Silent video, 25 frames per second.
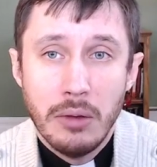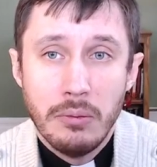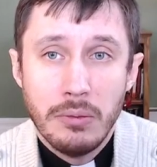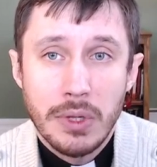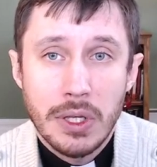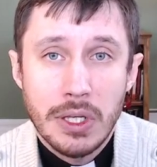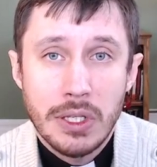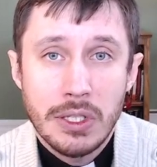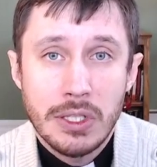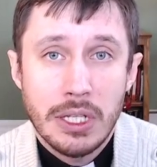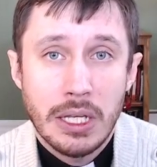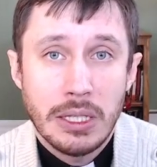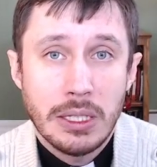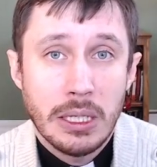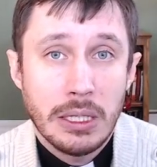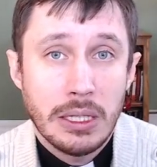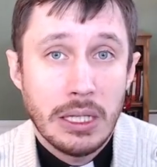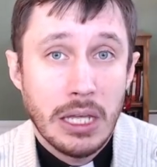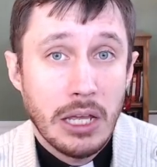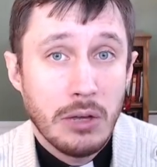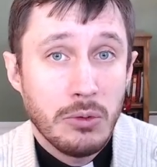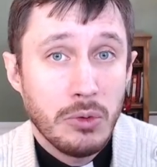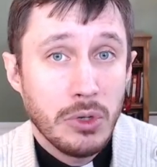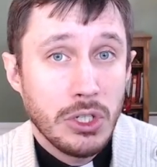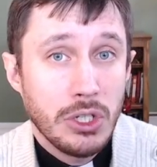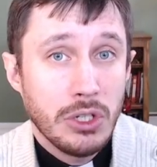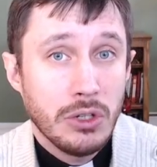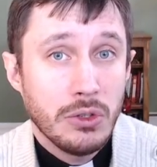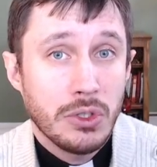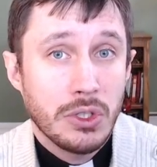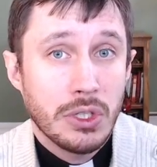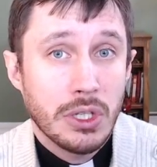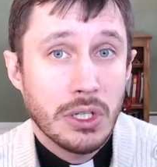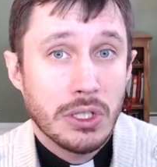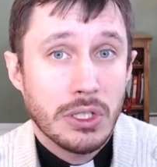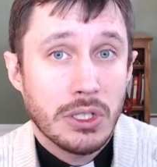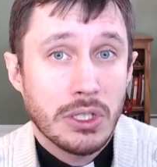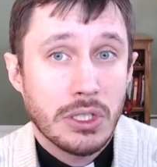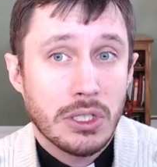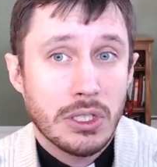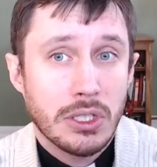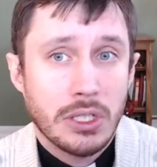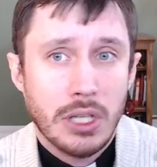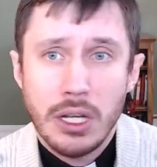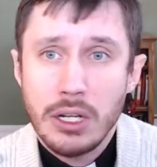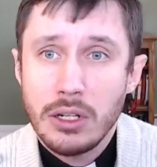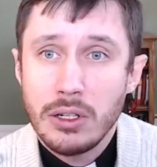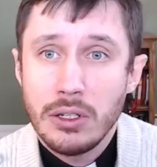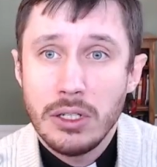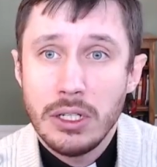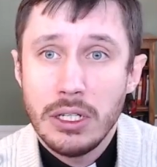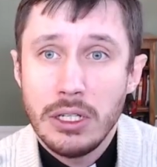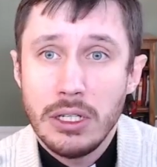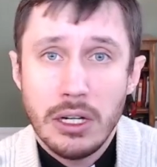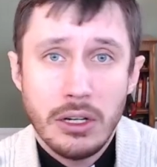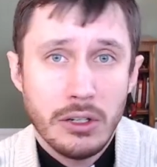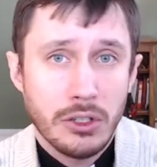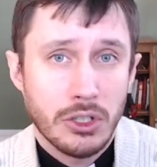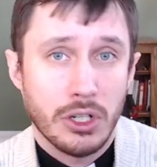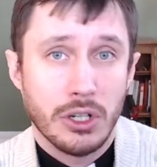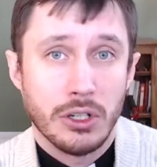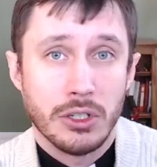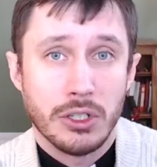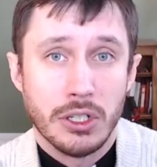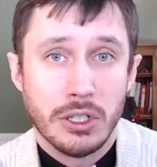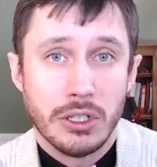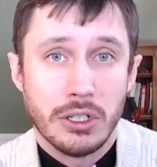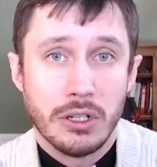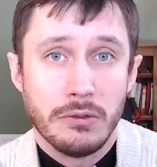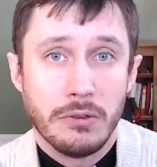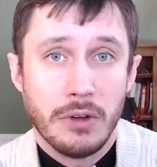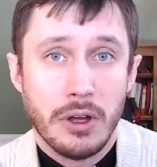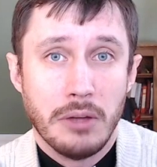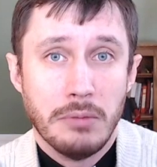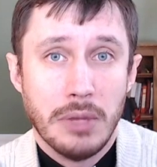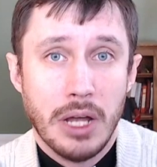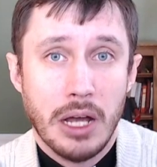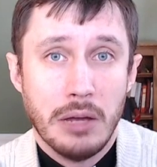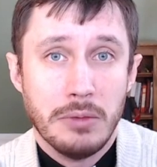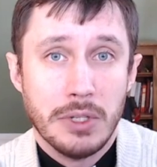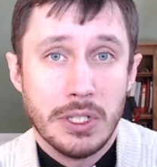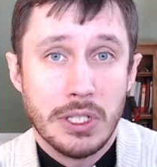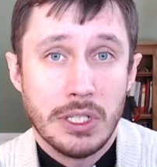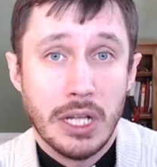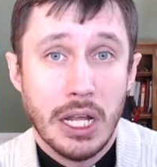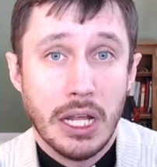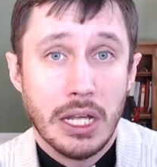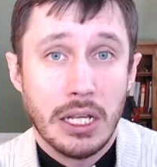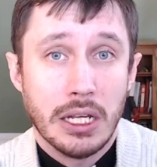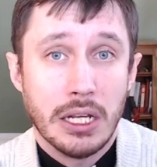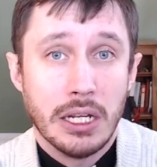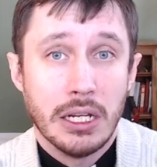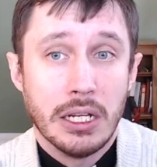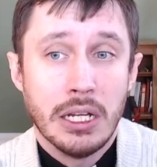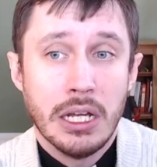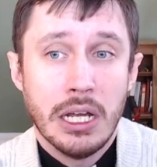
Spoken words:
he said that they would use this cycle in their churches, if I'm not mistaken.